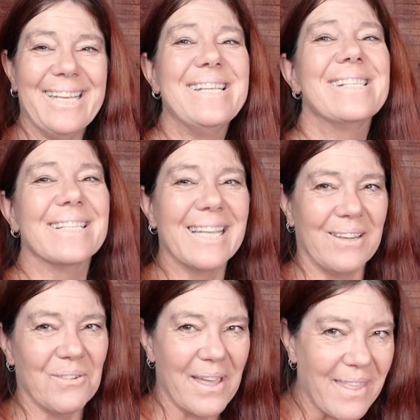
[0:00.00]
easily,
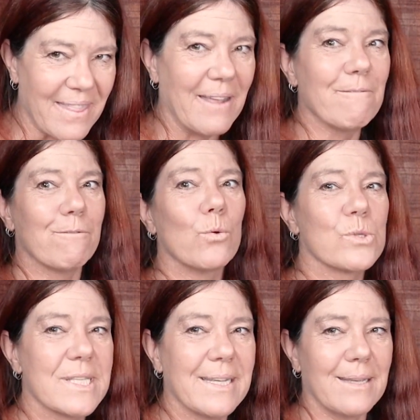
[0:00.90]
rather than
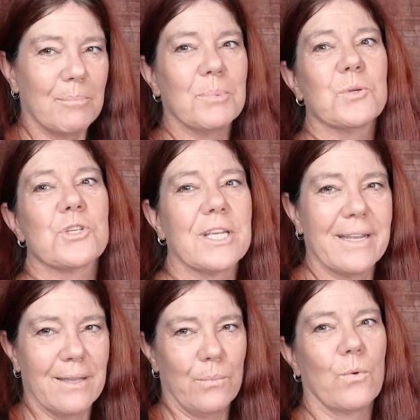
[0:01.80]
forcing and
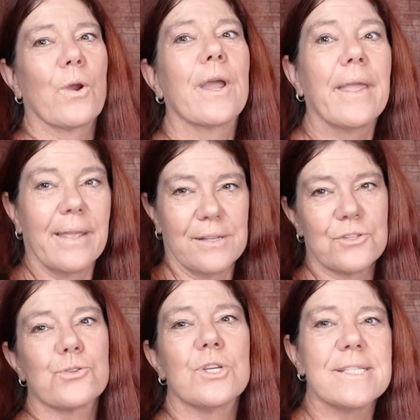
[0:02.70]
pushing and worrying and
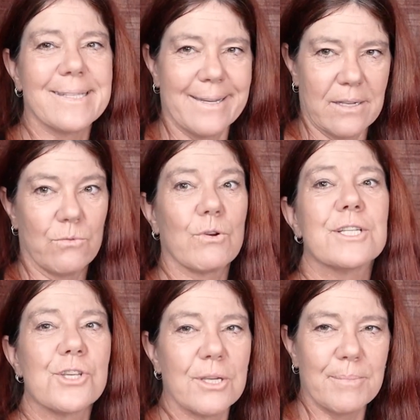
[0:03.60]
stressing and
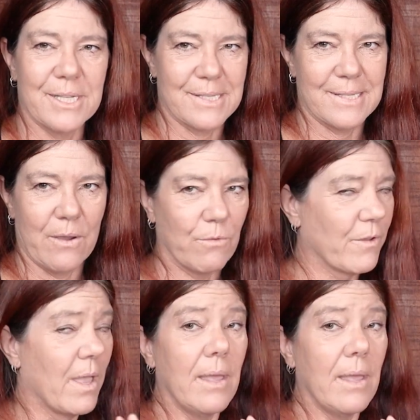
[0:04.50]
rushing myself,